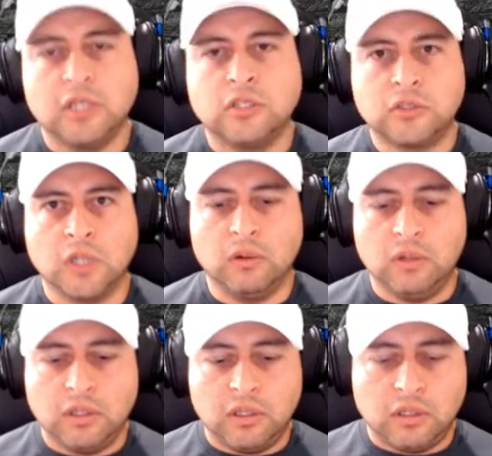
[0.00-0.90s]

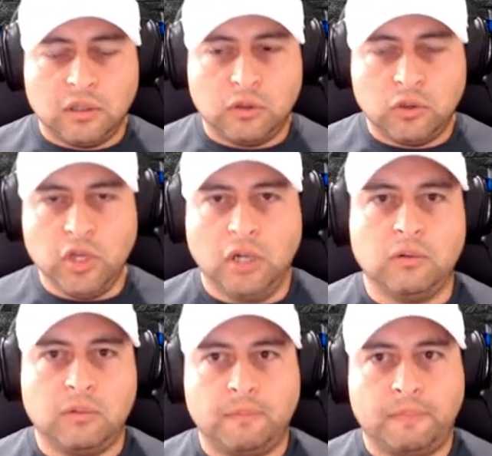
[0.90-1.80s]
So no,